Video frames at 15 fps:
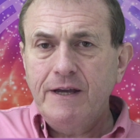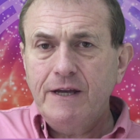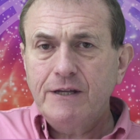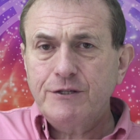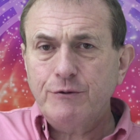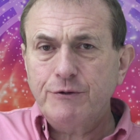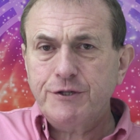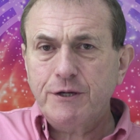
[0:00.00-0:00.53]

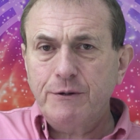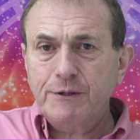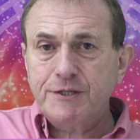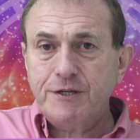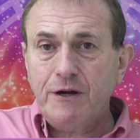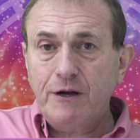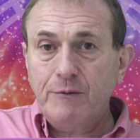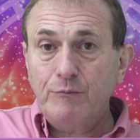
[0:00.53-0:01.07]
It's also a
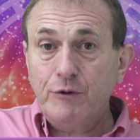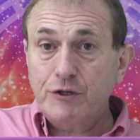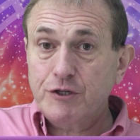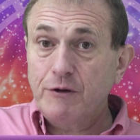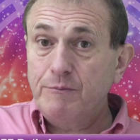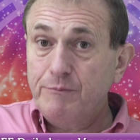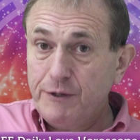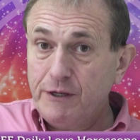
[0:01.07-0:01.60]
time which
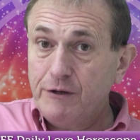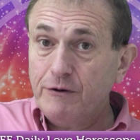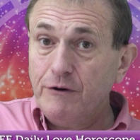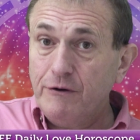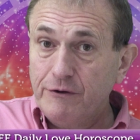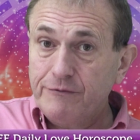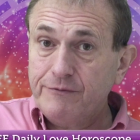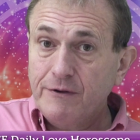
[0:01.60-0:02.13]
can be
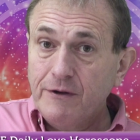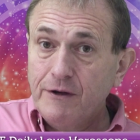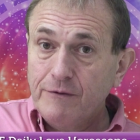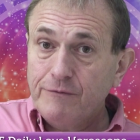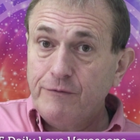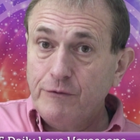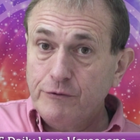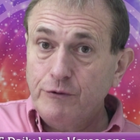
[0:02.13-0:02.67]
good
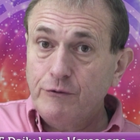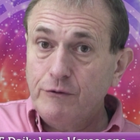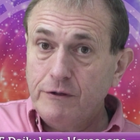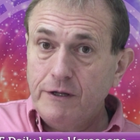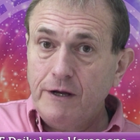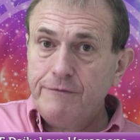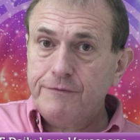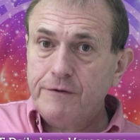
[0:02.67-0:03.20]
for your
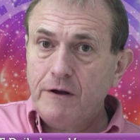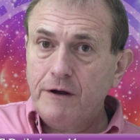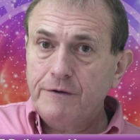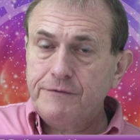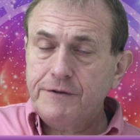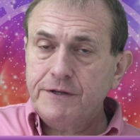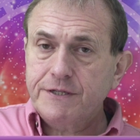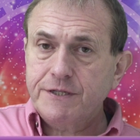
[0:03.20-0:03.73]
love
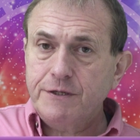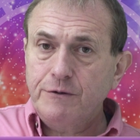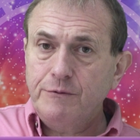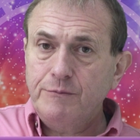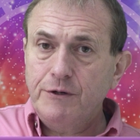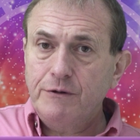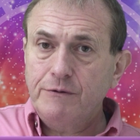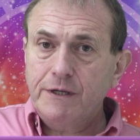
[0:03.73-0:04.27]
life, this new
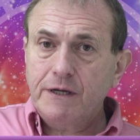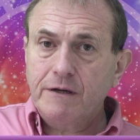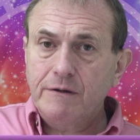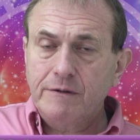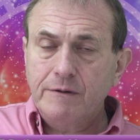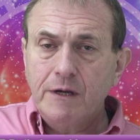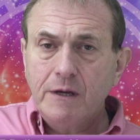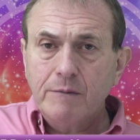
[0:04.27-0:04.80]
moon. It
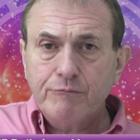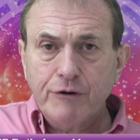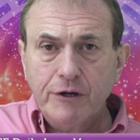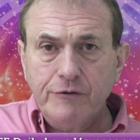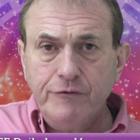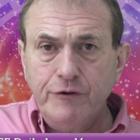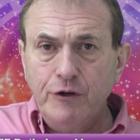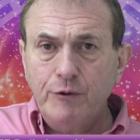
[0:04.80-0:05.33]
can
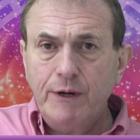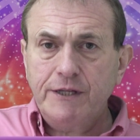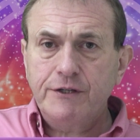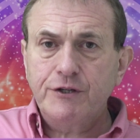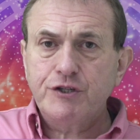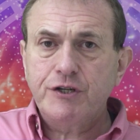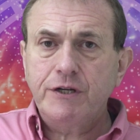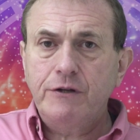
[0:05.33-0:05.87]
bring new
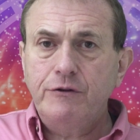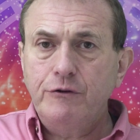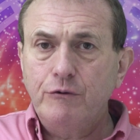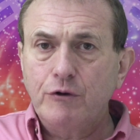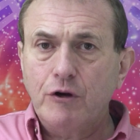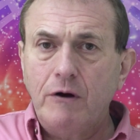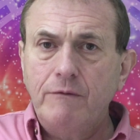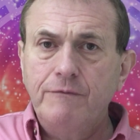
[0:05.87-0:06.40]
energy and new
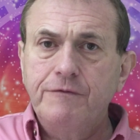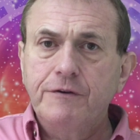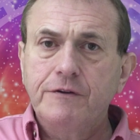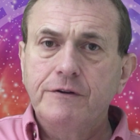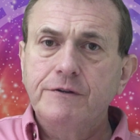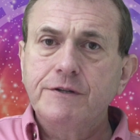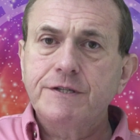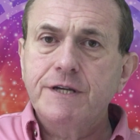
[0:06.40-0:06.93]

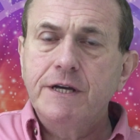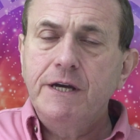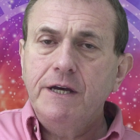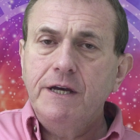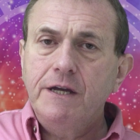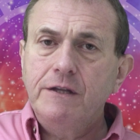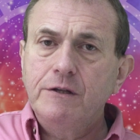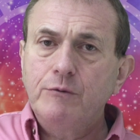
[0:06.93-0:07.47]
confidence
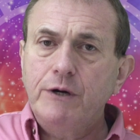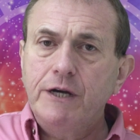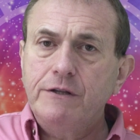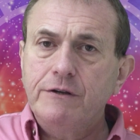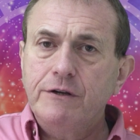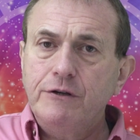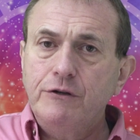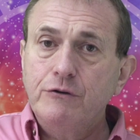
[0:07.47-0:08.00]
in the way
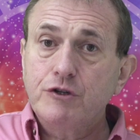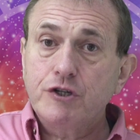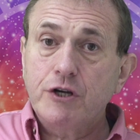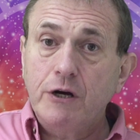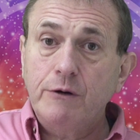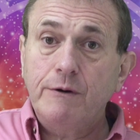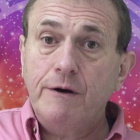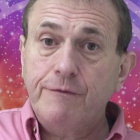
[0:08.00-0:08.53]
that you
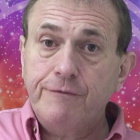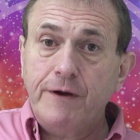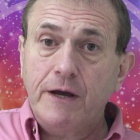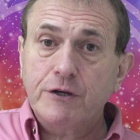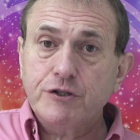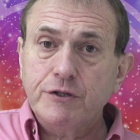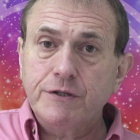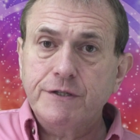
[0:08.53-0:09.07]
show
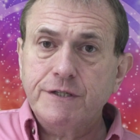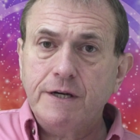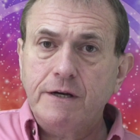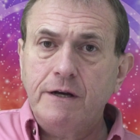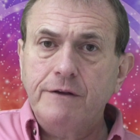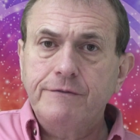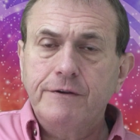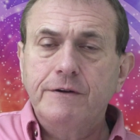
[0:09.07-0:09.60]
affection to
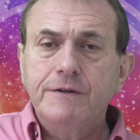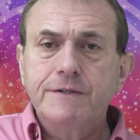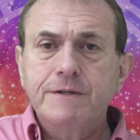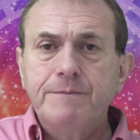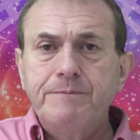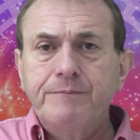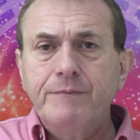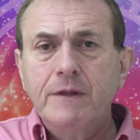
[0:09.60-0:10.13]
others.
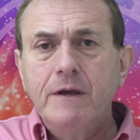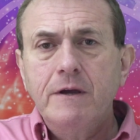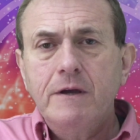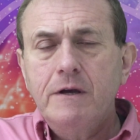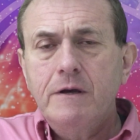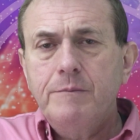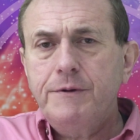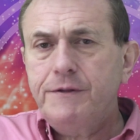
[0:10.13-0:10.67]

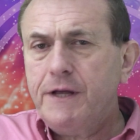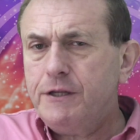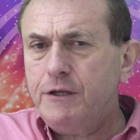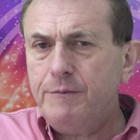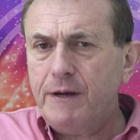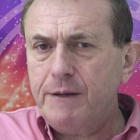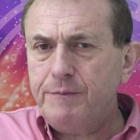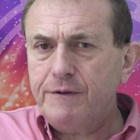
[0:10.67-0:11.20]
But then
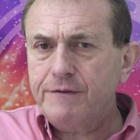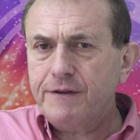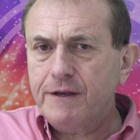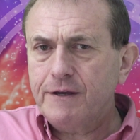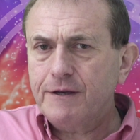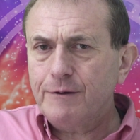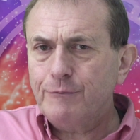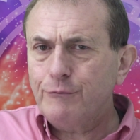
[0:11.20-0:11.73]
you may be
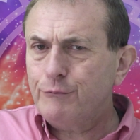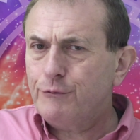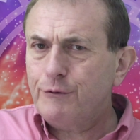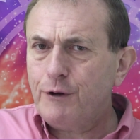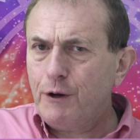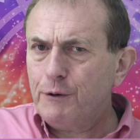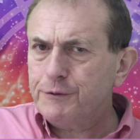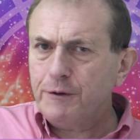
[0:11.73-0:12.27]
thinking,
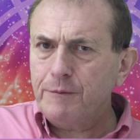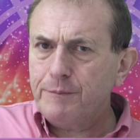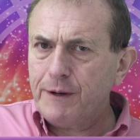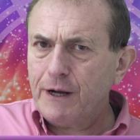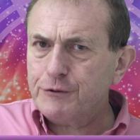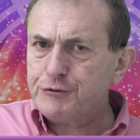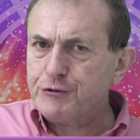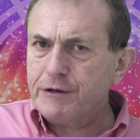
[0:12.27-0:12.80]
well, hold on,
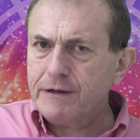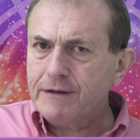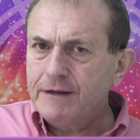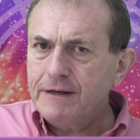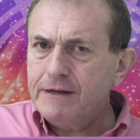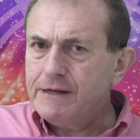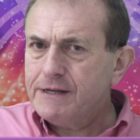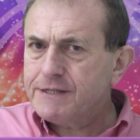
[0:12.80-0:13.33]
Patrick,
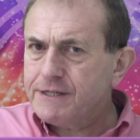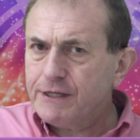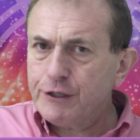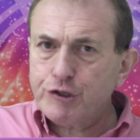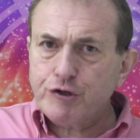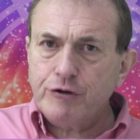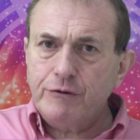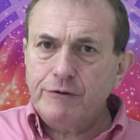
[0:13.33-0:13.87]
isn't it
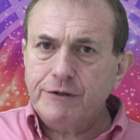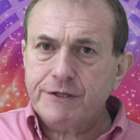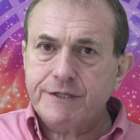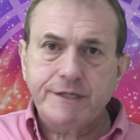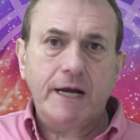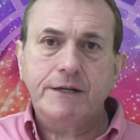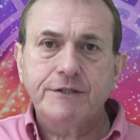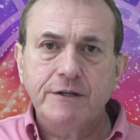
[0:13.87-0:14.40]
true that
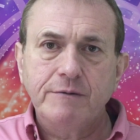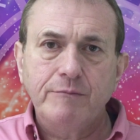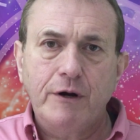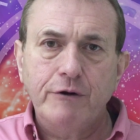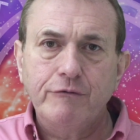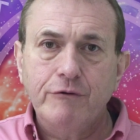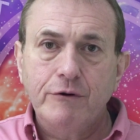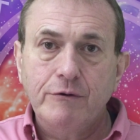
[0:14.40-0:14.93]
Saturn,
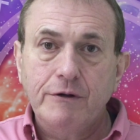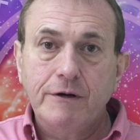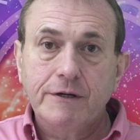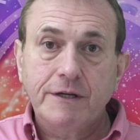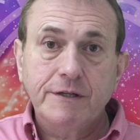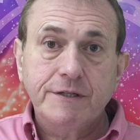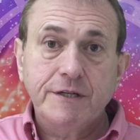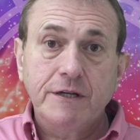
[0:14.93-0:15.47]
my ruler,
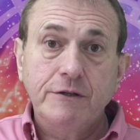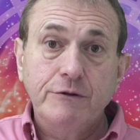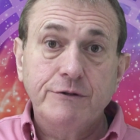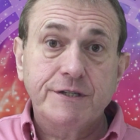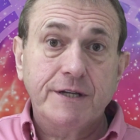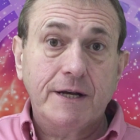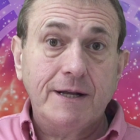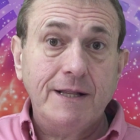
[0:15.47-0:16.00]

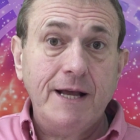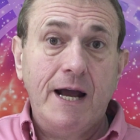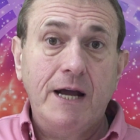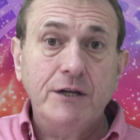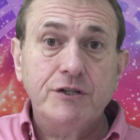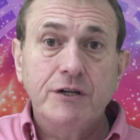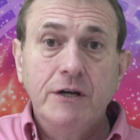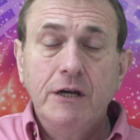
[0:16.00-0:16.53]
continues to
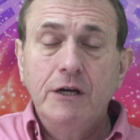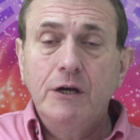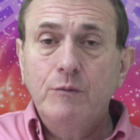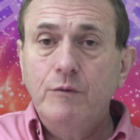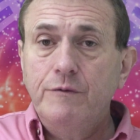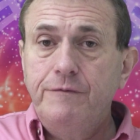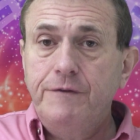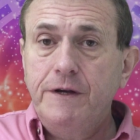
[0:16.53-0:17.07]
clash
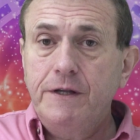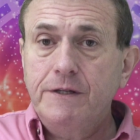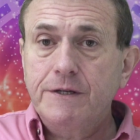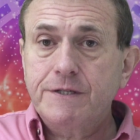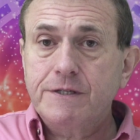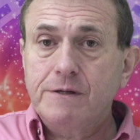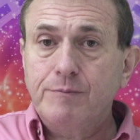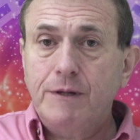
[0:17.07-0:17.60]
with
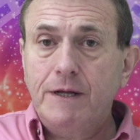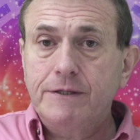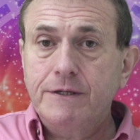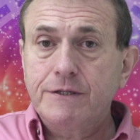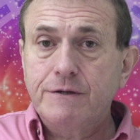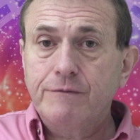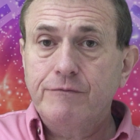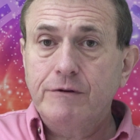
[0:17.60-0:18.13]
Venus, the
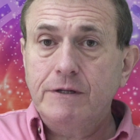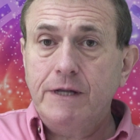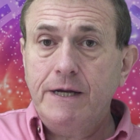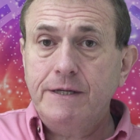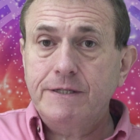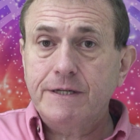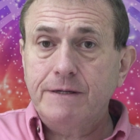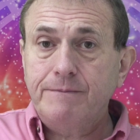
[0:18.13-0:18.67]
planet of
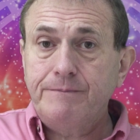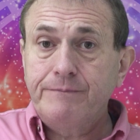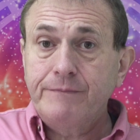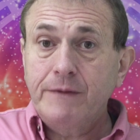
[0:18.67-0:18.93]
relating?